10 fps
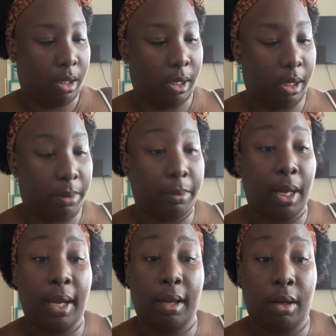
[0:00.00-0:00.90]
Um,
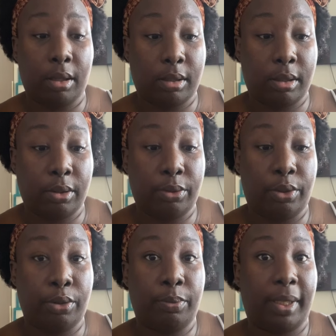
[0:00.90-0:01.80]
I also
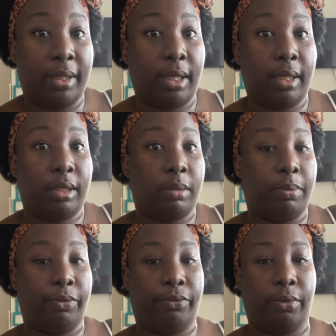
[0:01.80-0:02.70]
do my dots
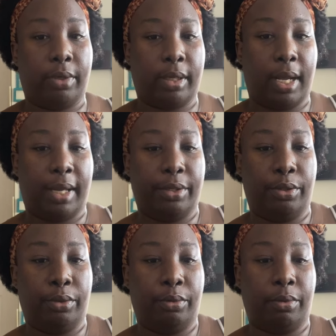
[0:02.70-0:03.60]
before I
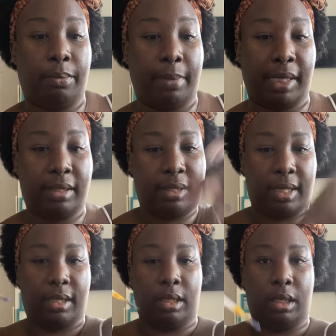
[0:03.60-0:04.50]
do my
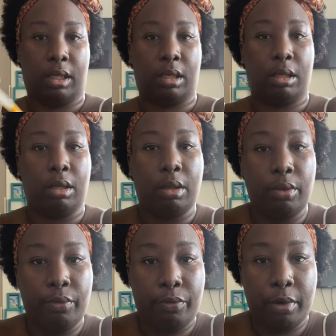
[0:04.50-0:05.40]
sanding
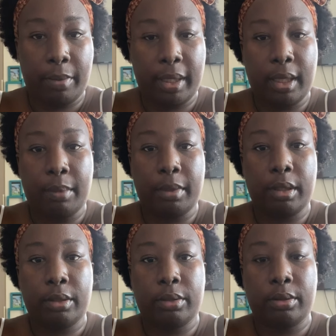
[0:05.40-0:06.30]
for my
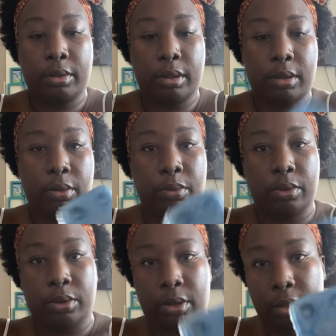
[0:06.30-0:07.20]
dominoes. So we'll
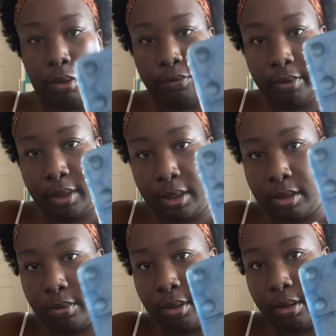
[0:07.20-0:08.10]
start off with
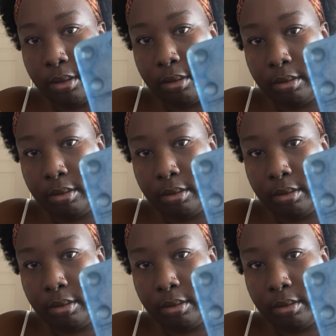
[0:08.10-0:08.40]
this one.